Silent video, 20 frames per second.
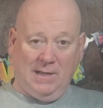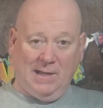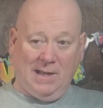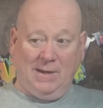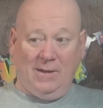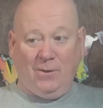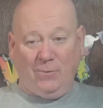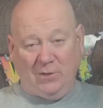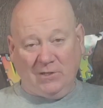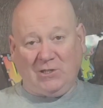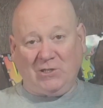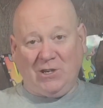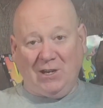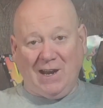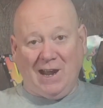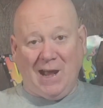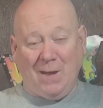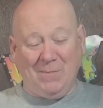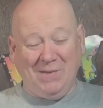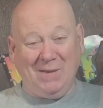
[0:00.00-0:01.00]
I know what's going to
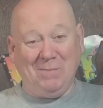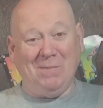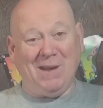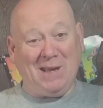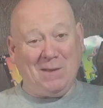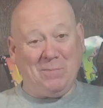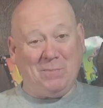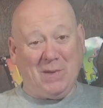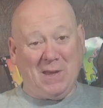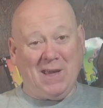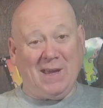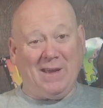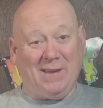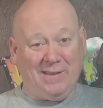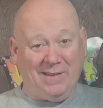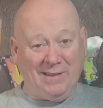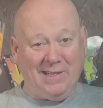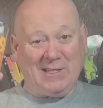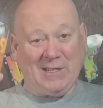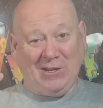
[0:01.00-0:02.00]
happen. My
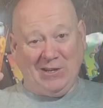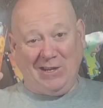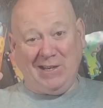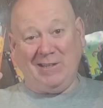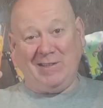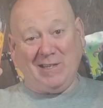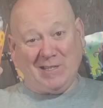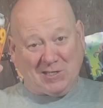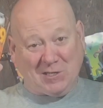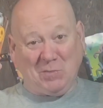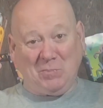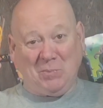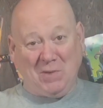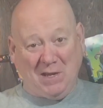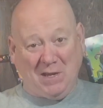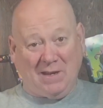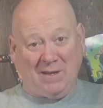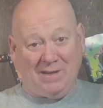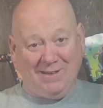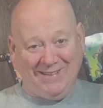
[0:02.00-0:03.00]
beer is going to
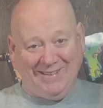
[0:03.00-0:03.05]
disappear.